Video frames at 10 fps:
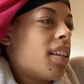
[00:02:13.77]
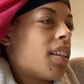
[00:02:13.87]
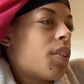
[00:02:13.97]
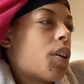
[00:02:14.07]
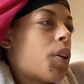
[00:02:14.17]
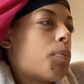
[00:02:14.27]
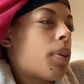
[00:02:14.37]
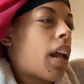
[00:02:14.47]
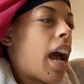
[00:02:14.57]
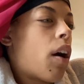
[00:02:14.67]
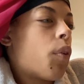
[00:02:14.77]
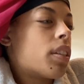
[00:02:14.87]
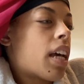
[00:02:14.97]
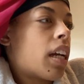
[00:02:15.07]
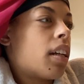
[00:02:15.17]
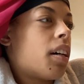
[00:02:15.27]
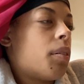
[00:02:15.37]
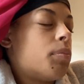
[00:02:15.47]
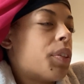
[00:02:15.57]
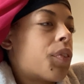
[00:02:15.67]
but I always had
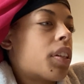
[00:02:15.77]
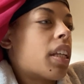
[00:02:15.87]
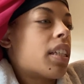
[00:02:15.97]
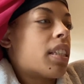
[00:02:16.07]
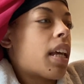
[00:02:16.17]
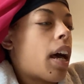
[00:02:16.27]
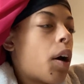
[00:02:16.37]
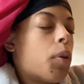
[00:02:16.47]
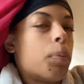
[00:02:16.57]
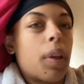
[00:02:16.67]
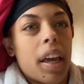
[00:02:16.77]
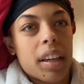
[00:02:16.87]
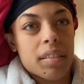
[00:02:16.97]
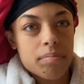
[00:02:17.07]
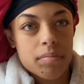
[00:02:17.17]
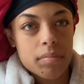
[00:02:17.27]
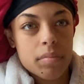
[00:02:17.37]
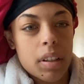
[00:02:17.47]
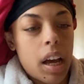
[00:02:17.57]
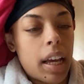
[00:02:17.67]
different things to help. Like
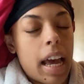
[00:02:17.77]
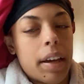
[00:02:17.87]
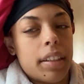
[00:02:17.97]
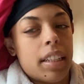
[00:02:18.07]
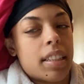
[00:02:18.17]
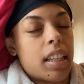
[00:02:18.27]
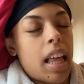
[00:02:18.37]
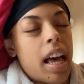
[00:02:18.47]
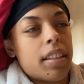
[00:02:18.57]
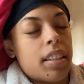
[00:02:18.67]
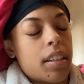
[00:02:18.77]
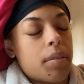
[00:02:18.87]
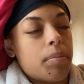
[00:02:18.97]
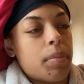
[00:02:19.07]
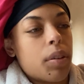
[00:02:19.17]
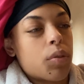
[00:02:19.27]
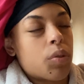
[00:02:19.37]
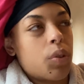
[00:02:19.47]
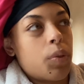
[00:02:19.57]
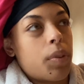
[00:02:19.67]
I had this class in middle
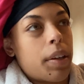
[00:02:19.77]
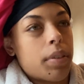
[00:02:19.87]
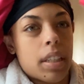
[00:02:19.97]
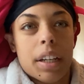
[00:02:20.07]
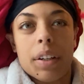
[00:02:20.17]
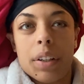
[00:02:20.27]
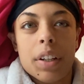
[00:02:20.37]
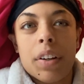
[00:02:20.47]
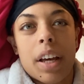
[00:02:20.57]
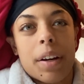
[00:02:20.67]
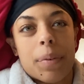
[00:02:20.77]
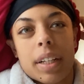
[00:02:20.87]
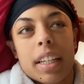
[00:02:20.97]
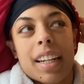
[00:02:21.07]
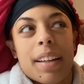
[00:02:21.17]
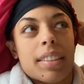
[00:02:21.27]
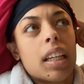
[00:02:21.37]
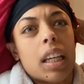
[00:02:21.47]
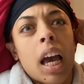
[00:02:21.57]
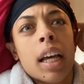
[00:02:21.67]
school where they was like, "Girl, you don't know how to read." And I was
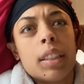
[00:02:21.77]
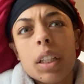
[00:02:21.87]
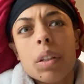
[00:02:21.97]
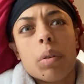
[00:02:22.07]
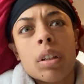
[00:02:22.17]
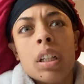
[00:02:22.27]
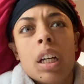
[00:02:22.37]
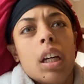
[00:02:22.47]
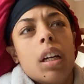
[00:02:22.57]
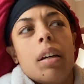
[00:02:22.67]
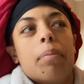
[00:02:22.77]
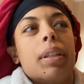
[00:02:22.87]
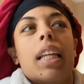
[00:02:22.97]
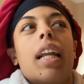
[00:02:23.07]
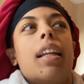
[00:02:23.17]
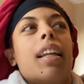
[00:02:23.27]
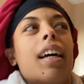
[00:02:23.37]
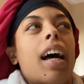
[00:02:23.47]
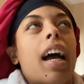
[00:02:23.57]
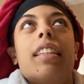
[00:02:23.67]
like, "Yeah, I do." But then
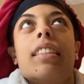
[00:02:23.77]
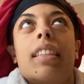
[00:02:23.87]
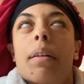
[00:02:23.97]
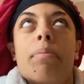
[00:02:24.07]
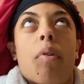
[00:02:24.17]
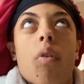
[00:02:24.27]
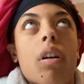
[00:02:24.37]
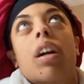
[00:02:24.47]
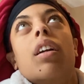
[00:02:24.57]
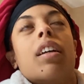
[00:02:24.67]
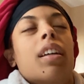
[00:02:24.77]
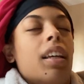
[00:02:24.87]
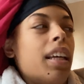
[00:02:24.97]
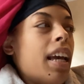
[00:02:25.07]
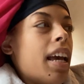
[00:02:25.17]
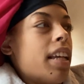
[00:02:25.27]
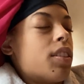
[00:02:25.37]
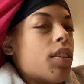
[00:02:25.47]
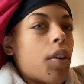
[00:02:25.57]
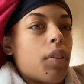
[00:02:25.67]
I just get bored. And
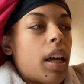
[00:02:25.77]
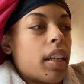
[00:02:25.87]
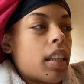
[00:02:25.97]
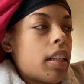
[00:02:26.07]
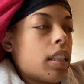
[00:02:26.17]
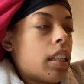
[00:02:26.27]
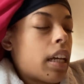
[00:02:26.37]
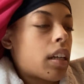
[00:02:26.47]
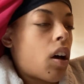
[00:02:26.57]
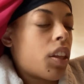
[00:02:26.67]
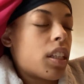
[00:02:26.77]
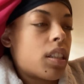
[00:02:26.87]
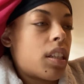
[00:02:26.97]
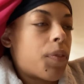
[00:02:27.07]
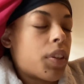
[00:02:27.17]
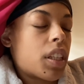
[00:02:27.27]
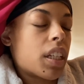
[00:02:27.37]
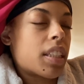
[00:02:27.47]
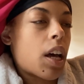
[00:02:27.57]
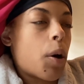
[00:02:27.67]
so like they did like all these different
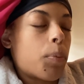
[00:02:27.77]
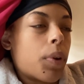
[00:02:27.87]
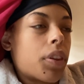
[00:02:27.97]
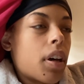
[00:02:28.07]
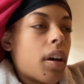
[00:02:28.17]
things to help with